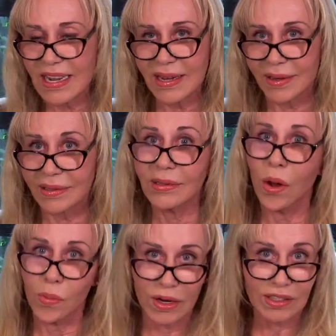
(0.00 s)
is,
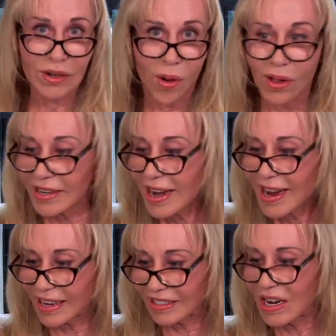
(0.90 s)
was it all an
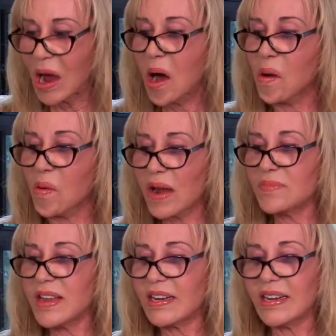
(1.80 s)
act? One
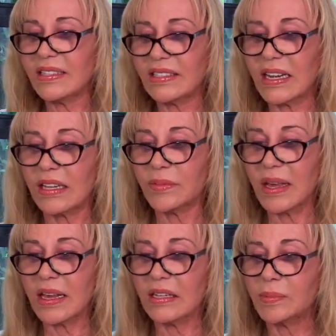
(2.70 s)
minute he's telling
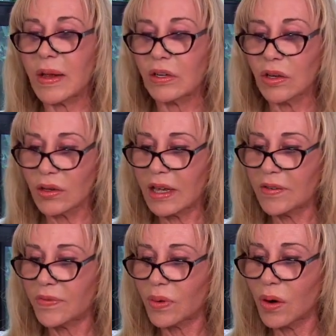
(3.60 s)
me he's been looking
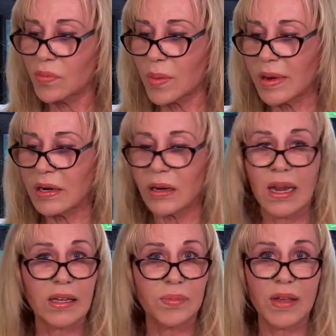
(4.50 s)
for a woman
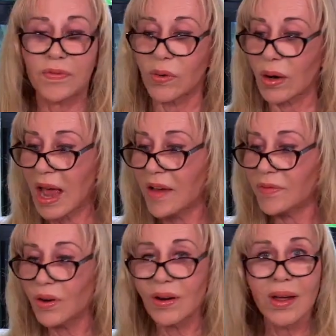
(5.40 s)
like me
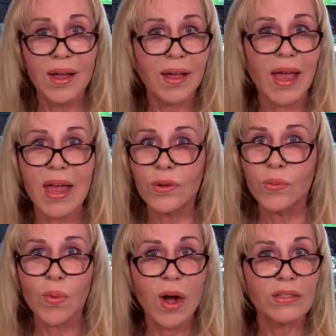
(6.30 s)
forever
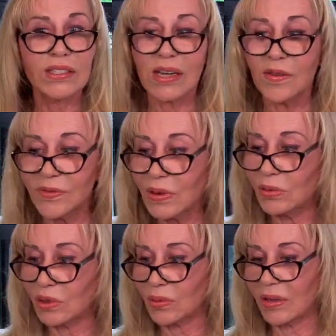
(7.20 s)
and wants a
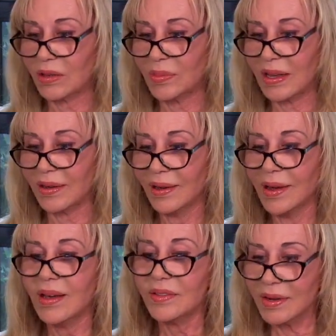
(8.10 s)
future with me.
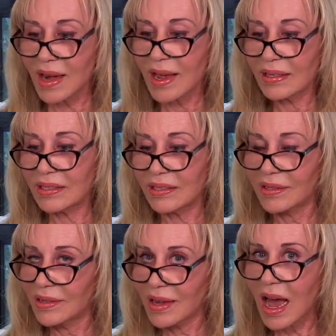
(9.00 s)
The next,
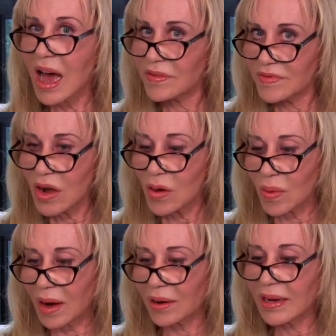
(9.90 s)
out of
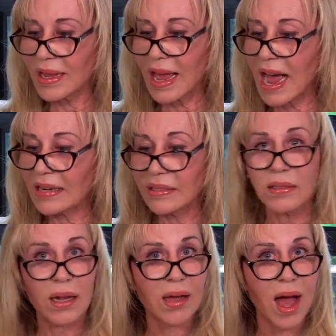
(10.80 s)
nowhere, he acted
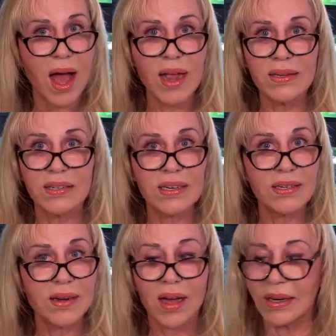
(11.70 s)
like I did
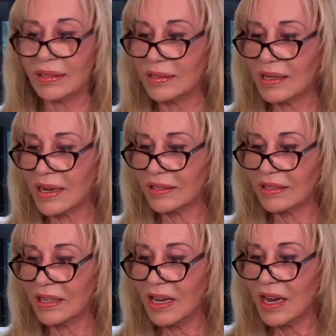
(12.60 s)
not exist.